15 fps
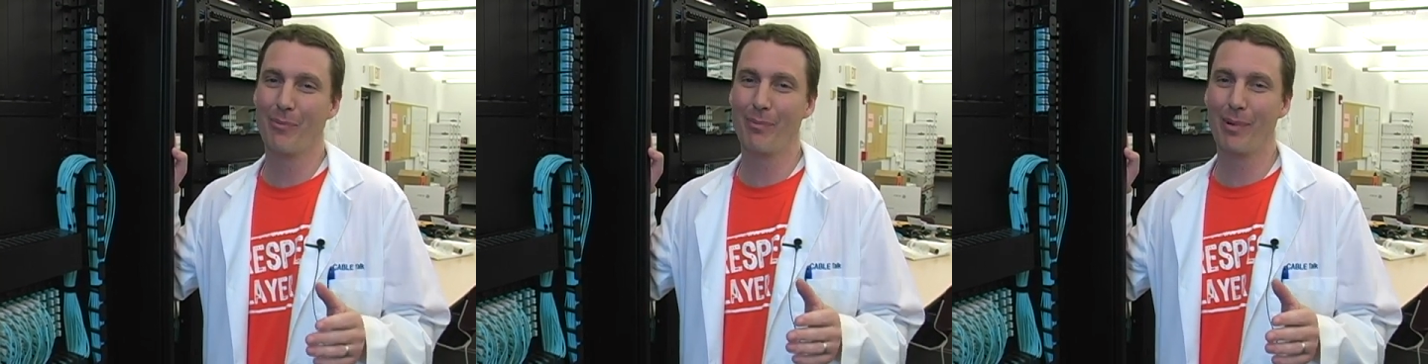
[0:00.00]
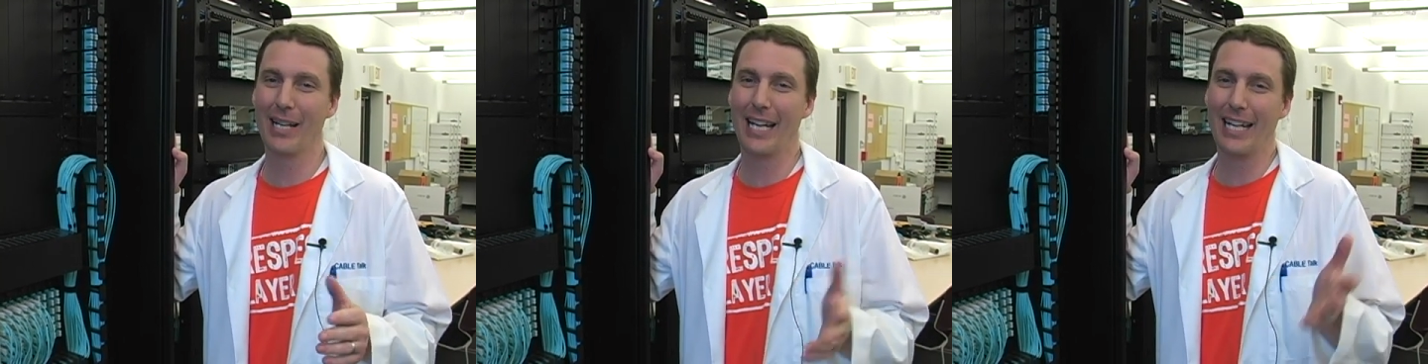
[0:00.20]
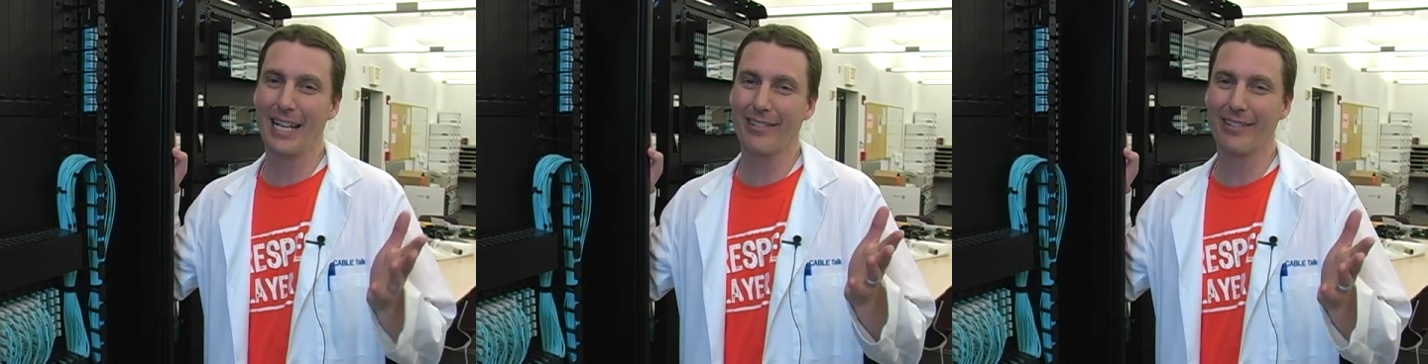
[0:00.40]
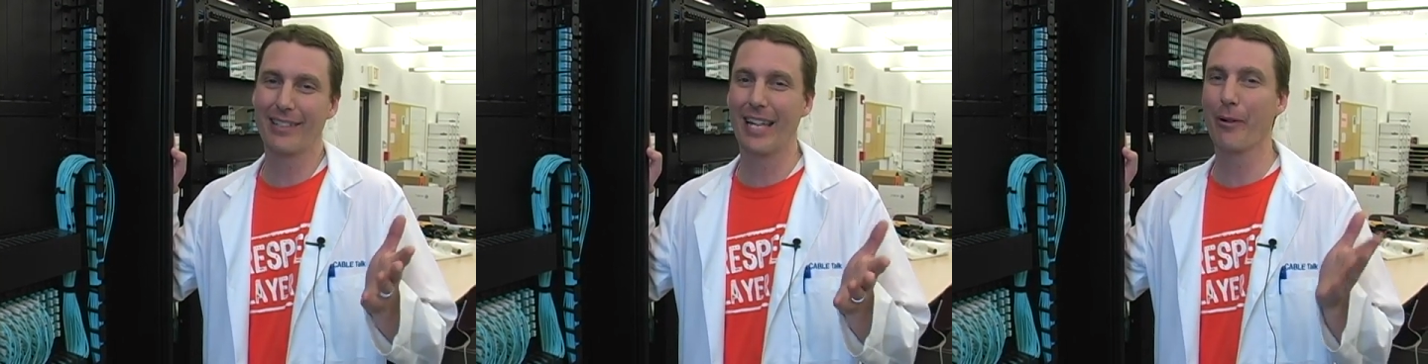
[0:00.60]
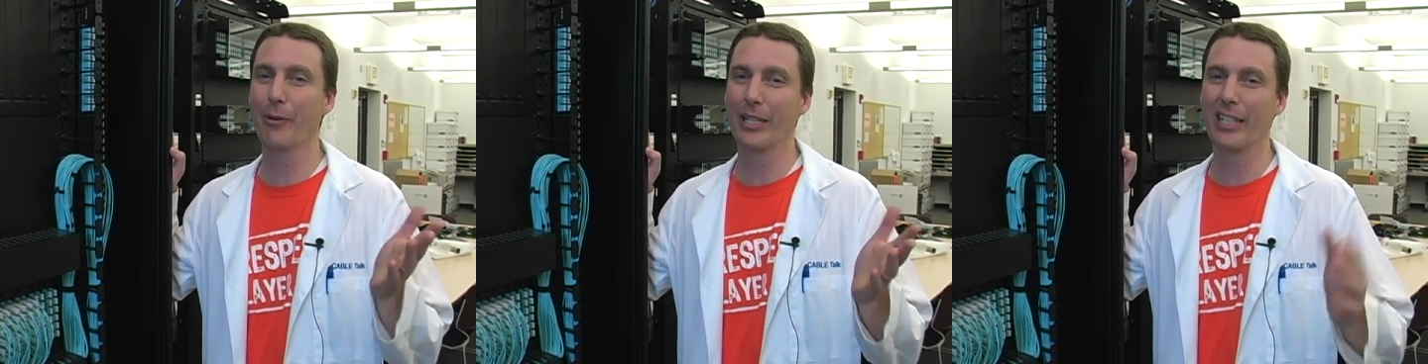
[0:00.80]
but I guess
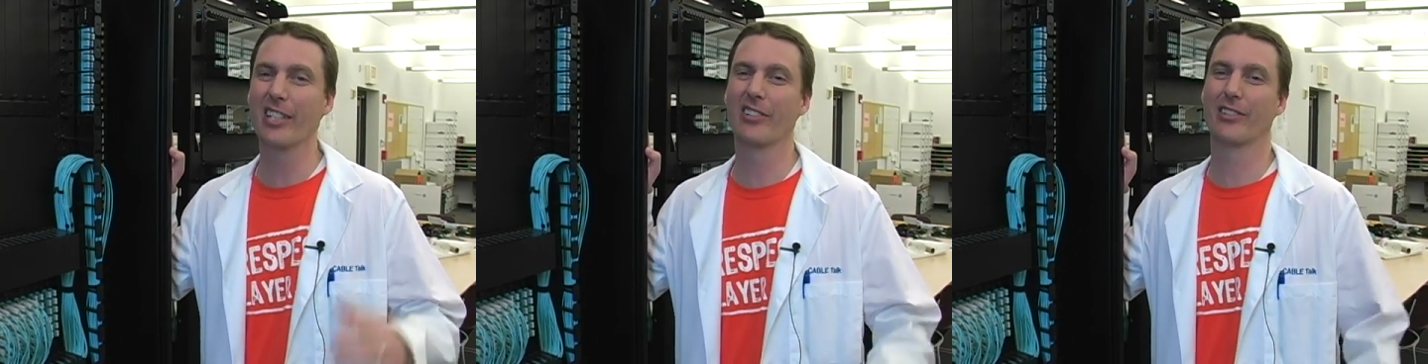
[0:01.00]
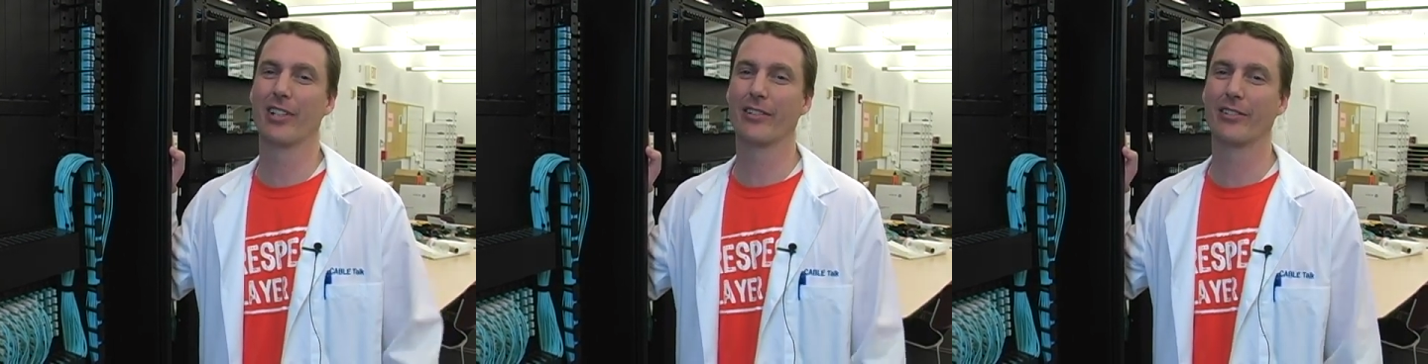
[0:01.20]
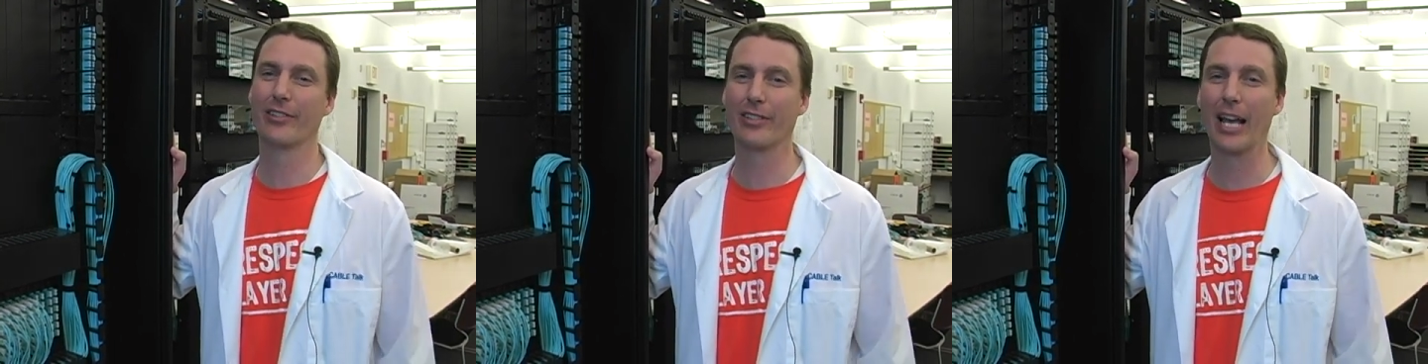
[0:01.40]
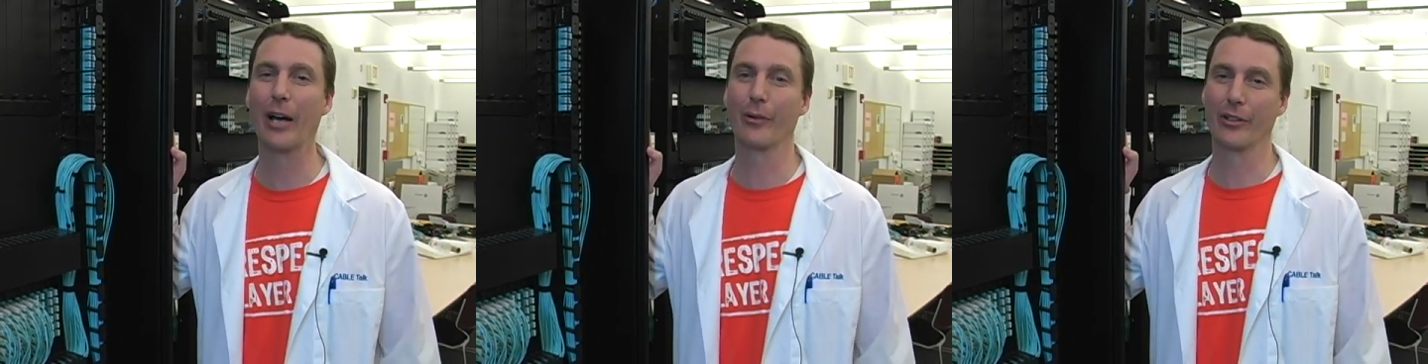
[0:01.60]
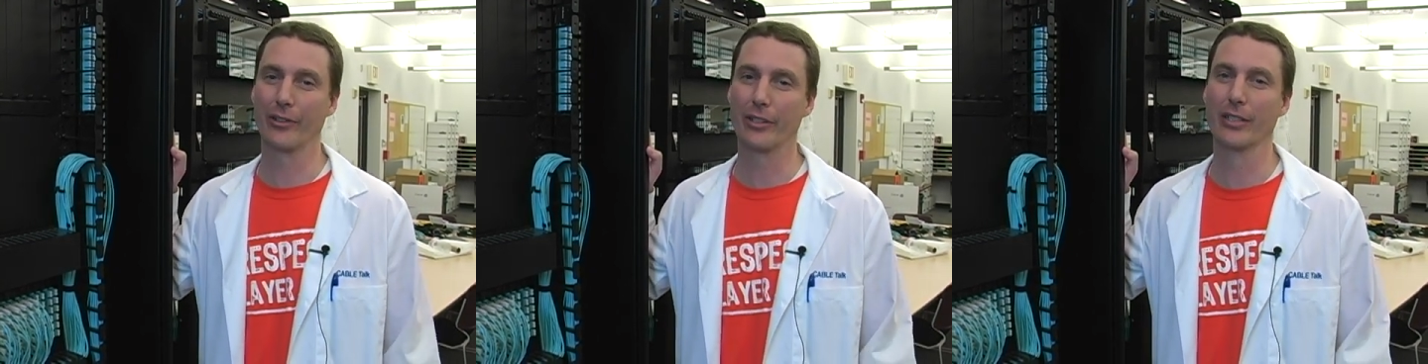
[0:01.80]
that really just doesn't
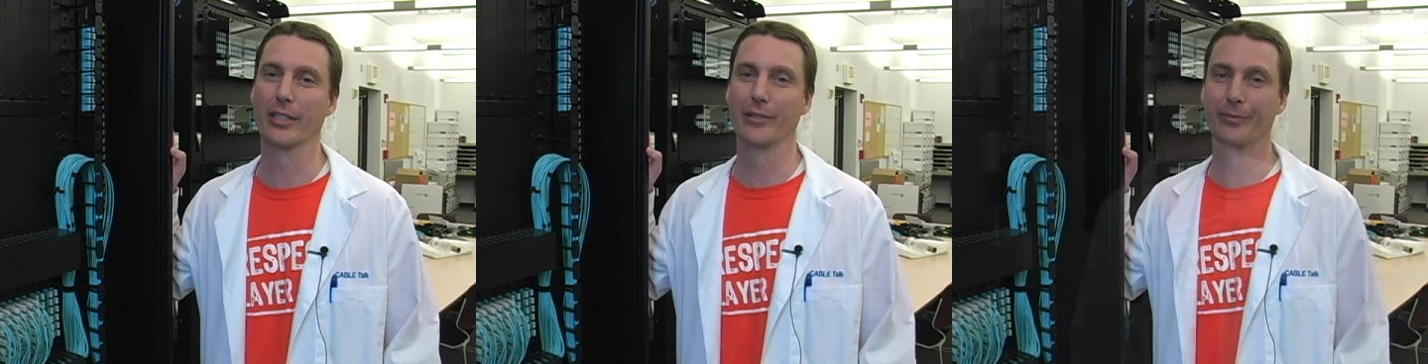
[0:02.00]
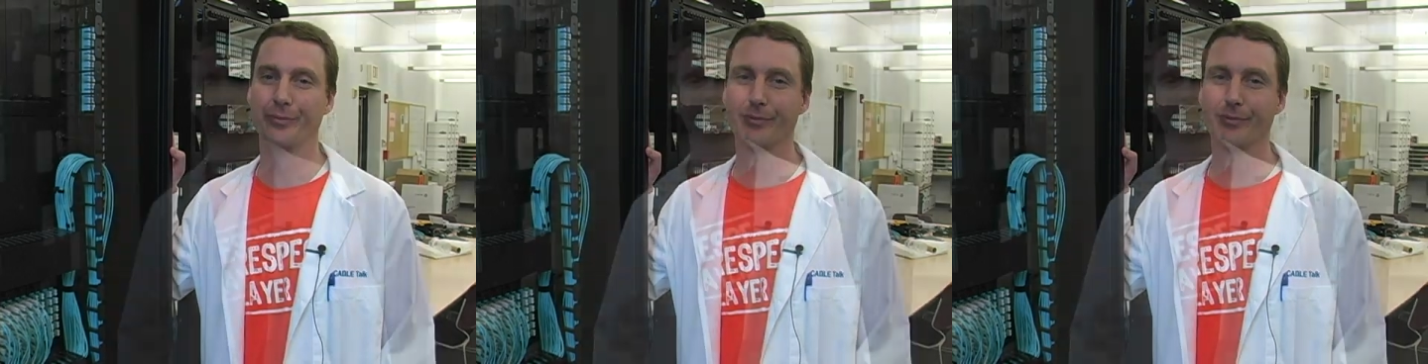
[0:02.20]
sound as good.